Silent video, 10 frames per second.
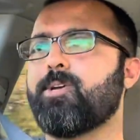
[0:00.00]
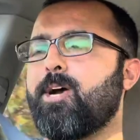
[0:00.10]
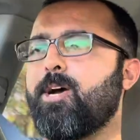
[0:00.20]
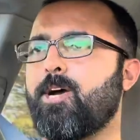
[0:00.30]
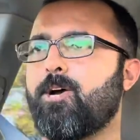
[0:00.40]

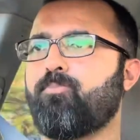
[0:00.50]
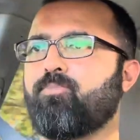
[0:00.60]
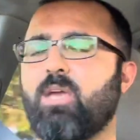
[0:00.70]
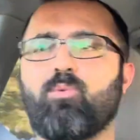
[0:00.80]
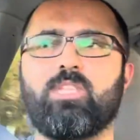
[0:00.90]

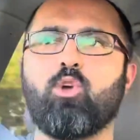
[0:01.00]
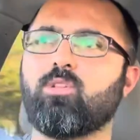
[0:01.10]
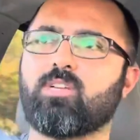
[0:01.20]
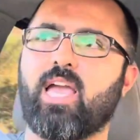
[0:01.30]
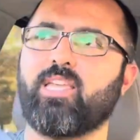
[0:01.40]
And with the
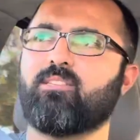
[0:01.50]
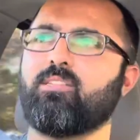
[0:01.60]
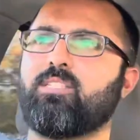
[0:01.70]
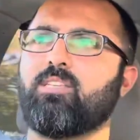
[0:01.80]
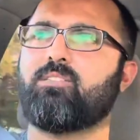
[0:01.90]
older guys,
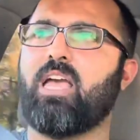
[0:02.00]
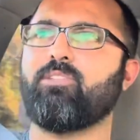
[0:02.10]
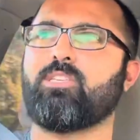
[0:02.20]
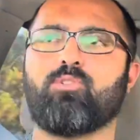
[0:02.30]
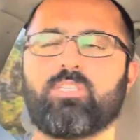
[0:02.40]
it's
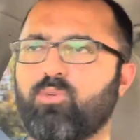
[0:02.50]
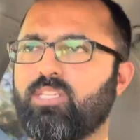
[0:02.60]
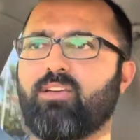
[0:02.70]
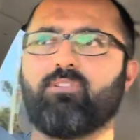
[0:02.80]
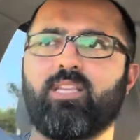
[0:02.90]
obviously you still need
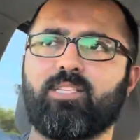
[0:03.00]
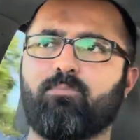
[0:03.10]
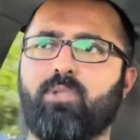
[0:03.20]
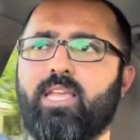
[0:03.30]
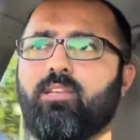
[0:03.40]
to have a
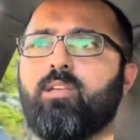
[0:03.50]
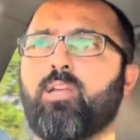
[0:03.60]
lesson plan,